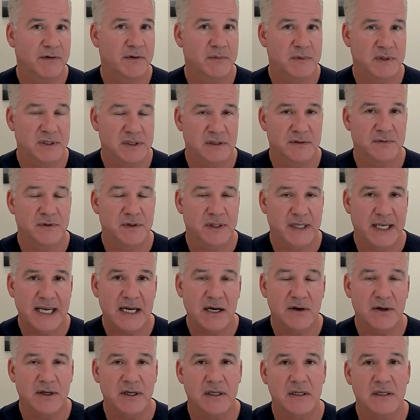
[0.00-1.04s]
from a different
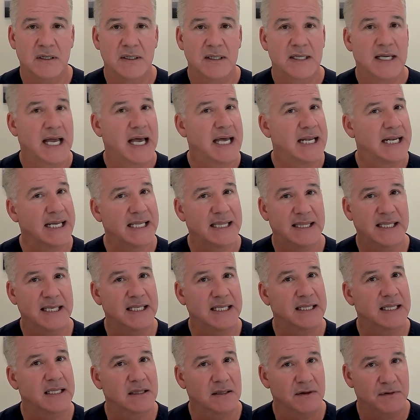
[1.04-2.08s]
area. And I
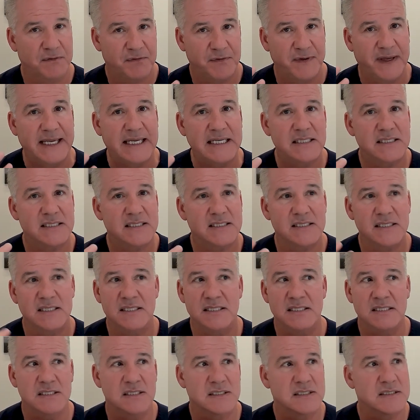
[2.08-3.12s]
think that the face
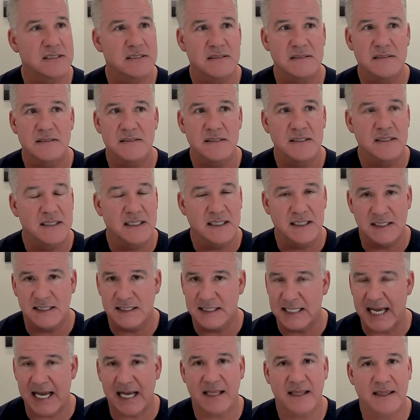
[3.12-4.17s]
is the
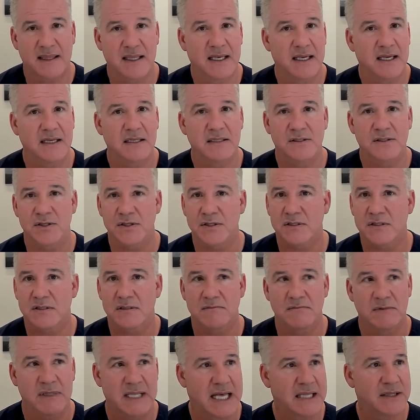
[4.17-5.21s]
exact thing, just
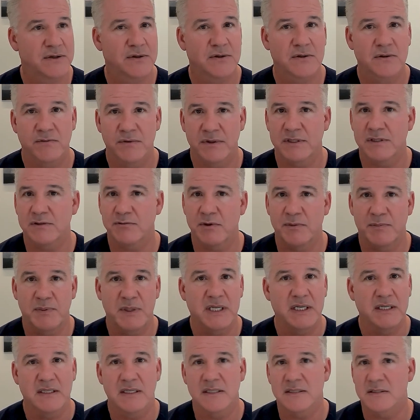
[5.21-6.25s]
lather, rinse,
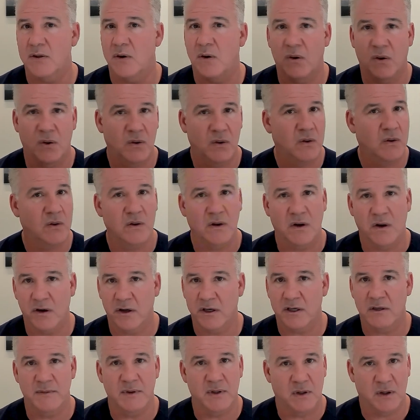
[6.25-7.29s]
repeat. It's the whole
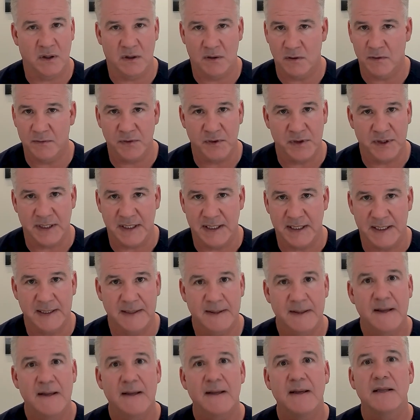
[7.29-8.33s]
argument all over again.
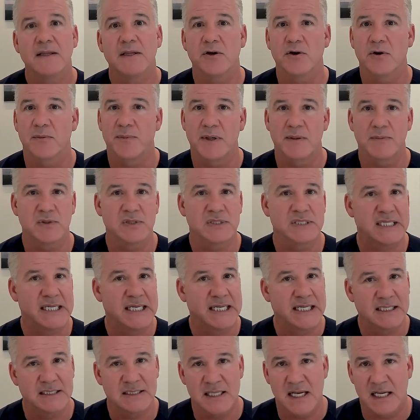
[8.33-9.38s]
There are people
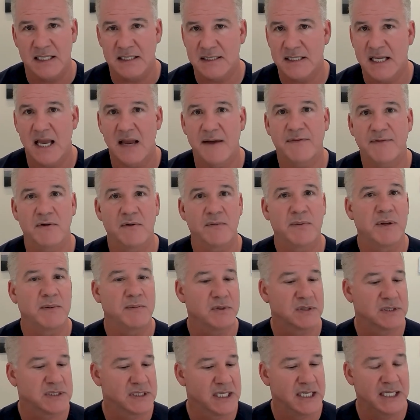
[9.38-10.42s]
saying it's not safe. There are
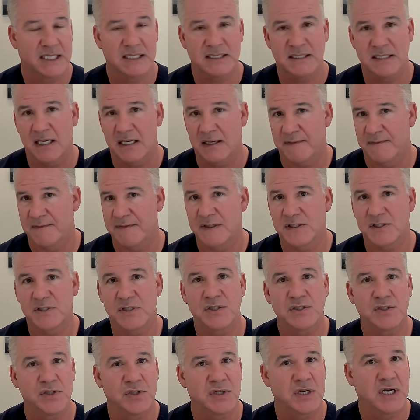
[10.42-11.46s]
people saying it's not
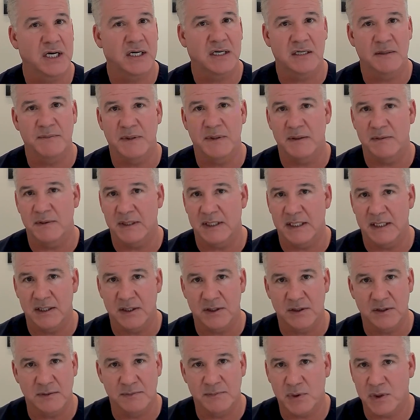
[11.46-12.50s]
efficient. You're not going to be able to get
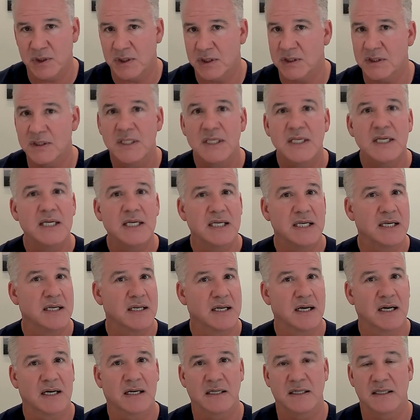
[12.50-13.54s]
a good photo. You're
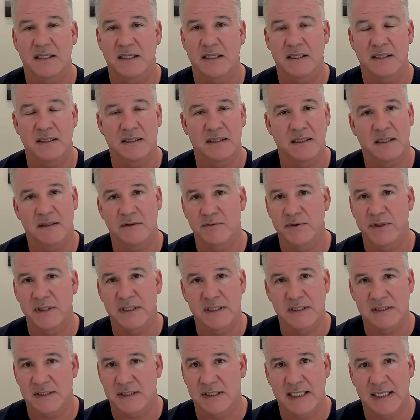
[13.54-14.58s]
not going to get a
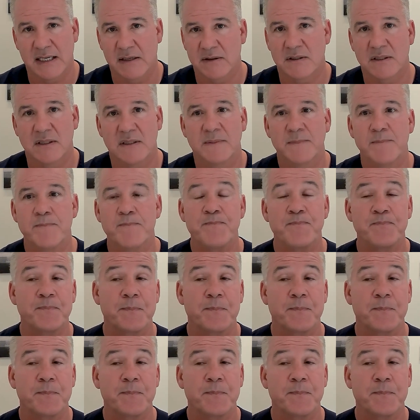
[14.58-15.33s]
realistic outcome.